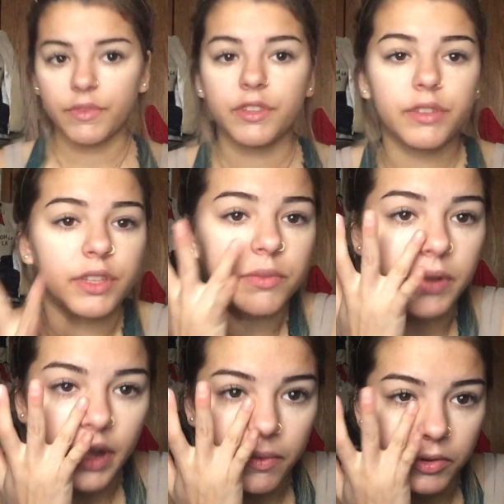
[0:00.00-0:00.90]
So this
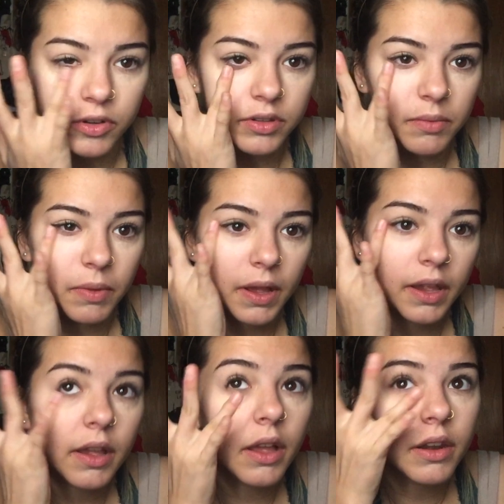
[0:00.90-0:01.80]
one I would just
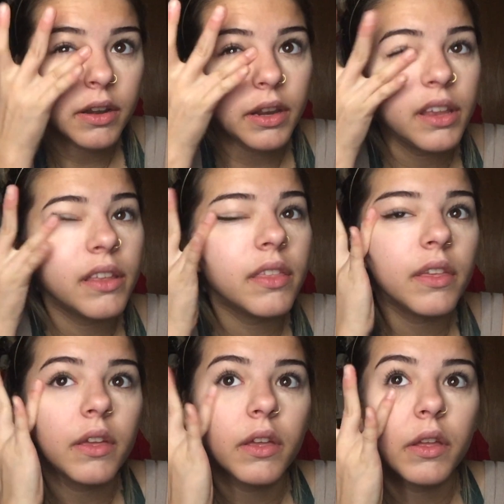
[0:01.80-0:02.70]
apply underneath
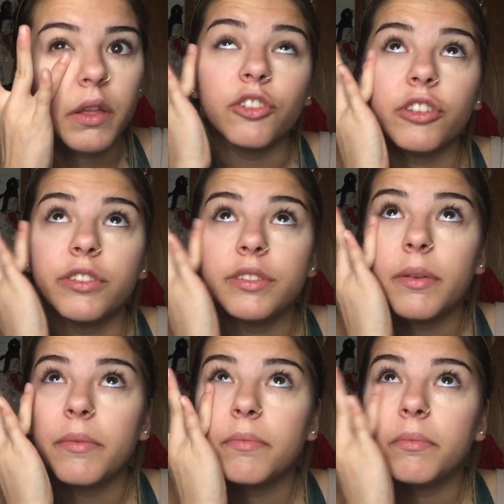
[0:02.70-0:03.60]
and just
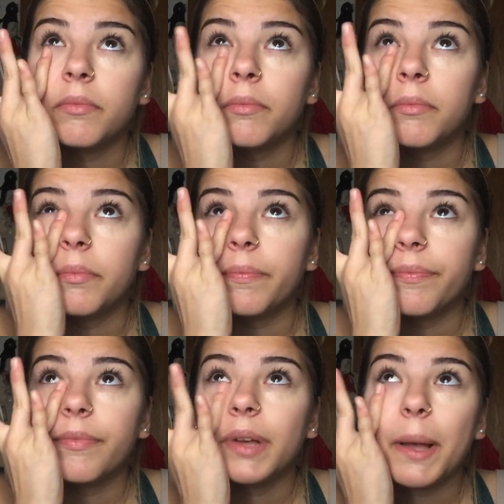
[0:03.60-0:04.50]

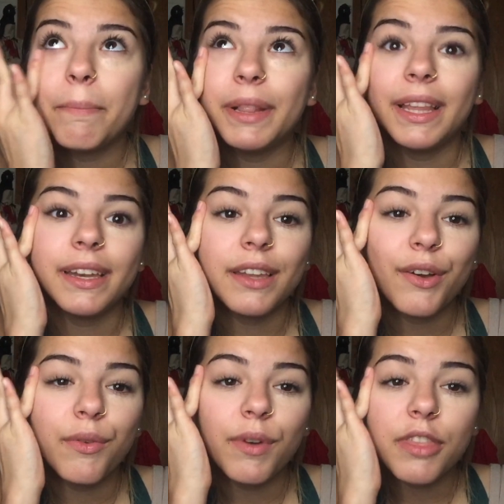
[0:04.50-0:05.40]
blend
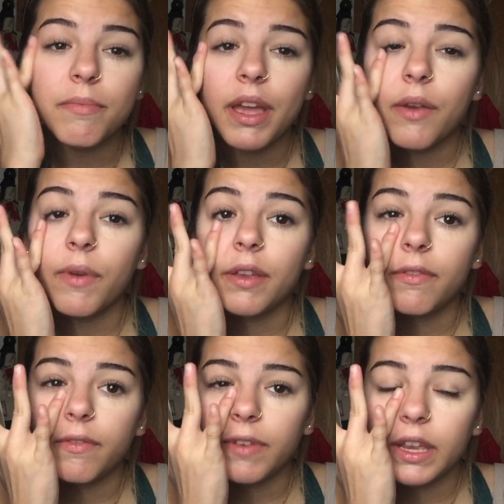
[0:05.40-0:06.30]
out with my
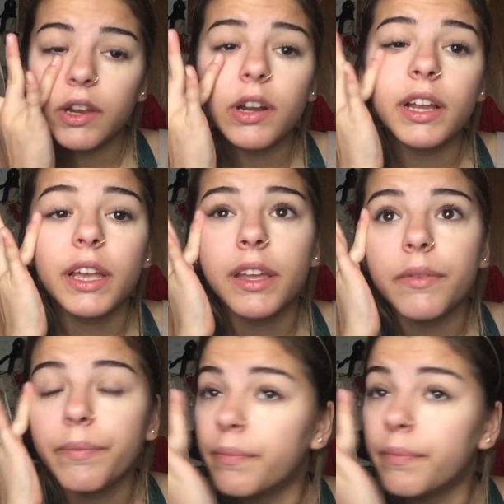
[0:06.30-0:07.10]
ring finger again.